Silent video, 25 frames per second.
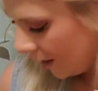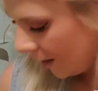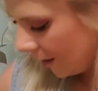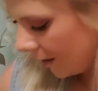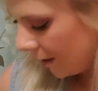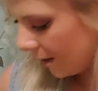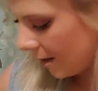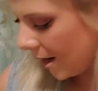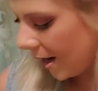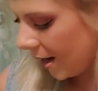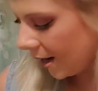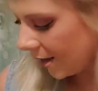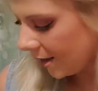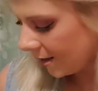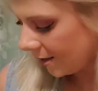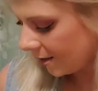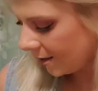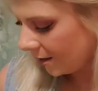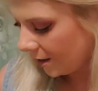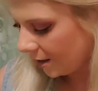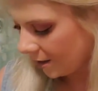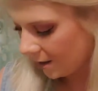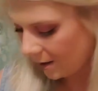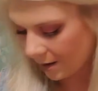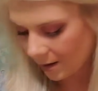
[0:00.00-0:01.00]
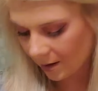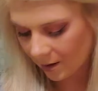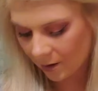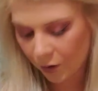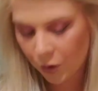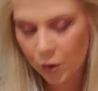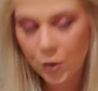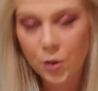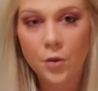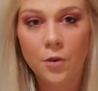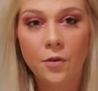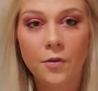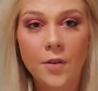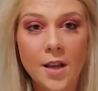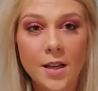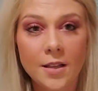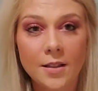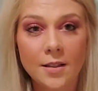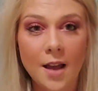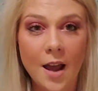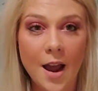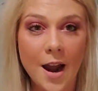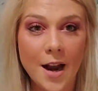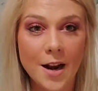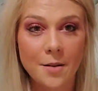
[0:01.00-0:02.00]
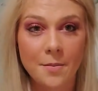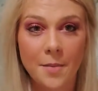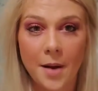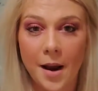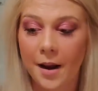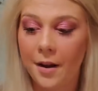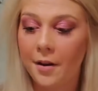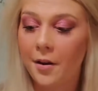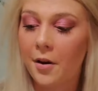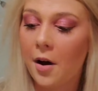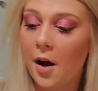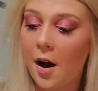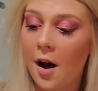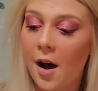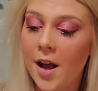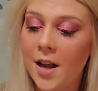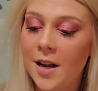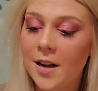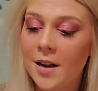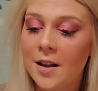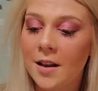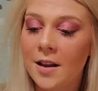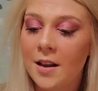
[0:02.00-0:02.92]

The next Too Faced item I got,